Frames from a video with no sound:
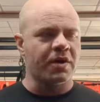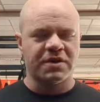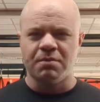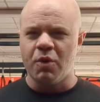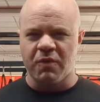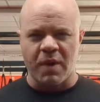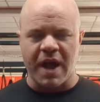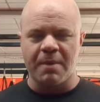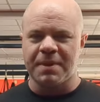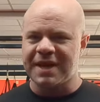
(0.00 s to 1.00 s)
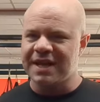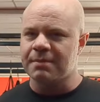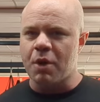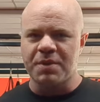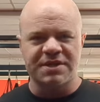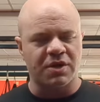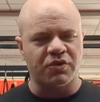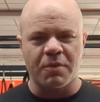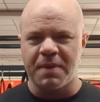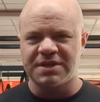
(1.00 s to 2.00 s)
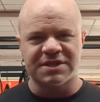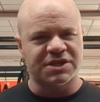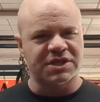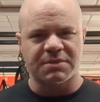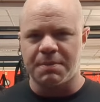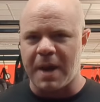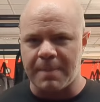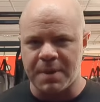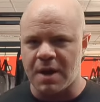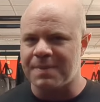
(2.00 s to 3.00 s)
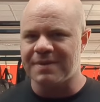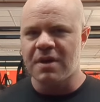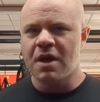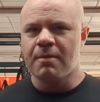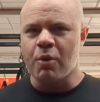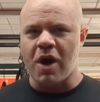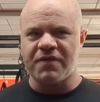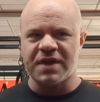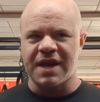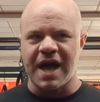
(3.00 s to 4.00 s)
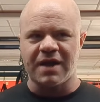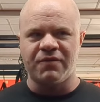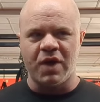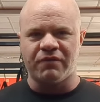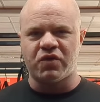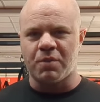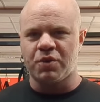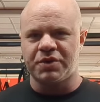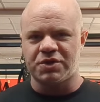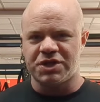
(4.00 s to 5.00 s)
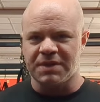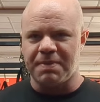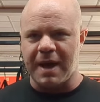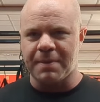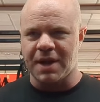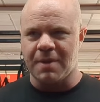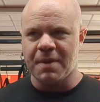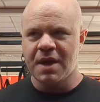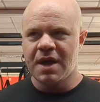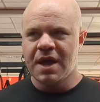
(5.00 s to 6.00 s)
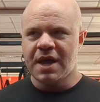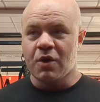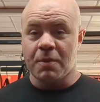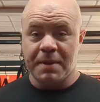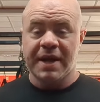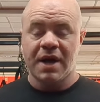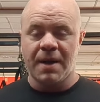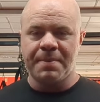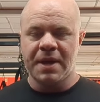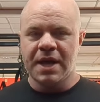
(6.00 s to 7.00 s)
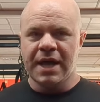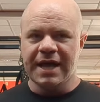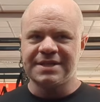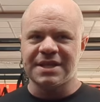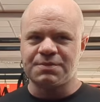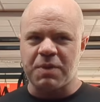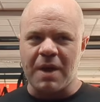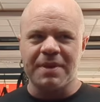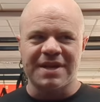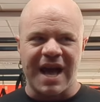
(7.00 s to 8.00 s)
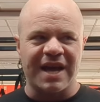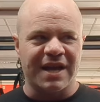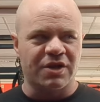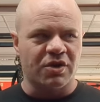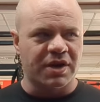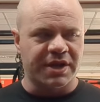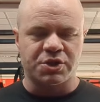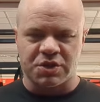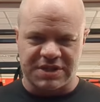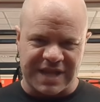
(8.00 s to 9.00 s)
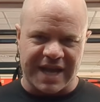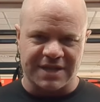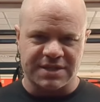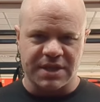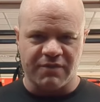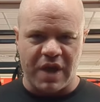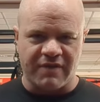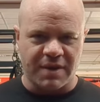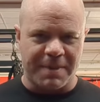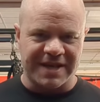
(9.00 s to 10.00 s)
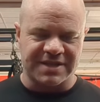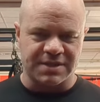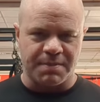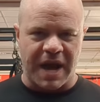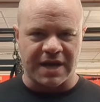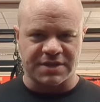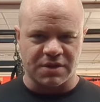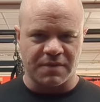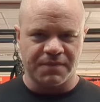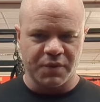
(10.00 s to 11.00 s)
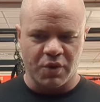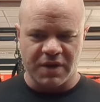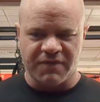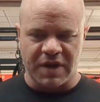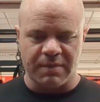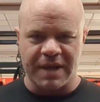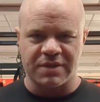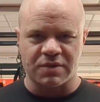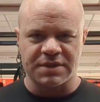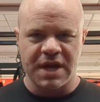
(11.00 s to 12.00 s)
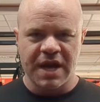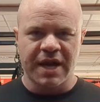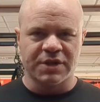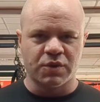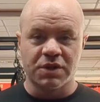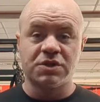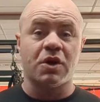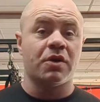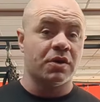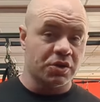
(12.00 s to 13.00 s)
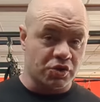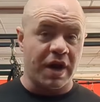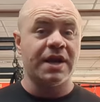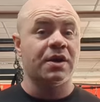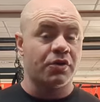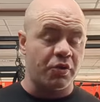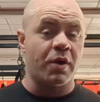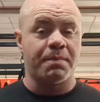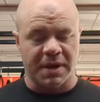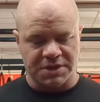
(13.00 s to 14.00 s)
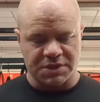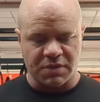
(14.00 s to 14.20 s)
to move around. But again, the moment they start throwing punches, the chin's gonna be popping up. And more often than not, if you have trouble with your chin popping up or being up, it's probably not in your initial stance if you have any base as a boxer or any fundamentals. It's when you start trading or throwing punches,